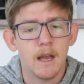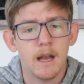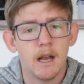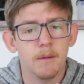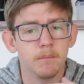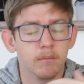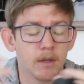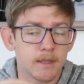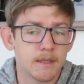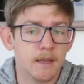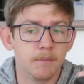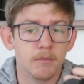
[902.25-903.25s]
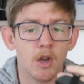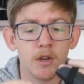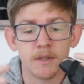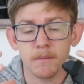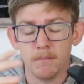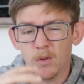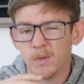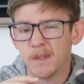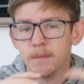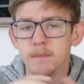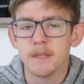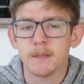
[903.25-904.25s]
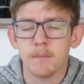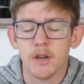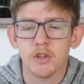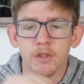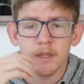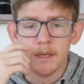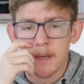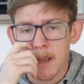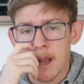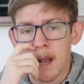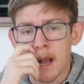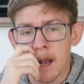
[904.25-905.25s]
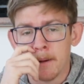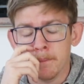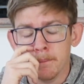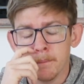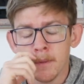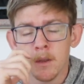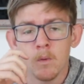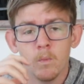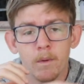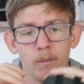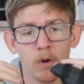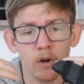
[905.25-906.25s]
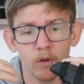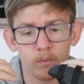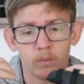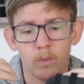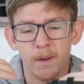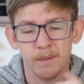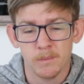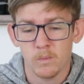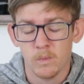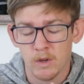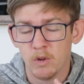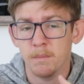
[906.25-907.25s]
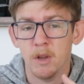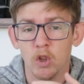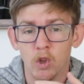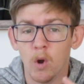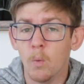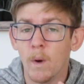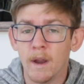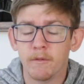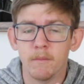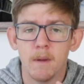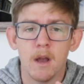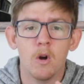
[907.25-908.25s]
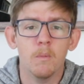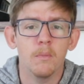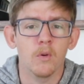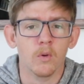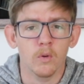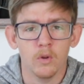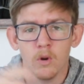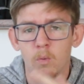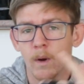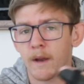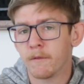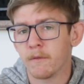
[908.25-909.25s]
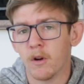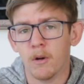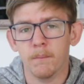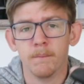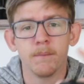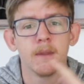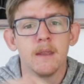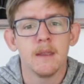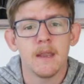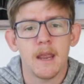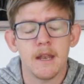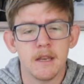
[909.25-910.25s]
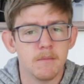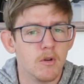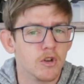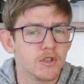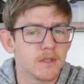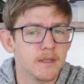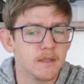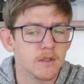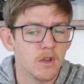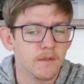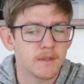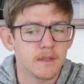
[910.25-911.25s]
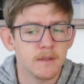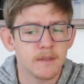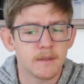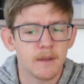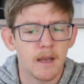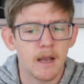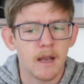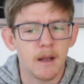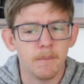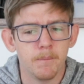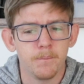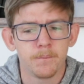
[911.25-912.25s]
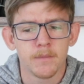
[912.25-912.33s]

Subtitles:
Like I said, going to milsims especially, when we could be a long way from help or a long way from any emergency services. I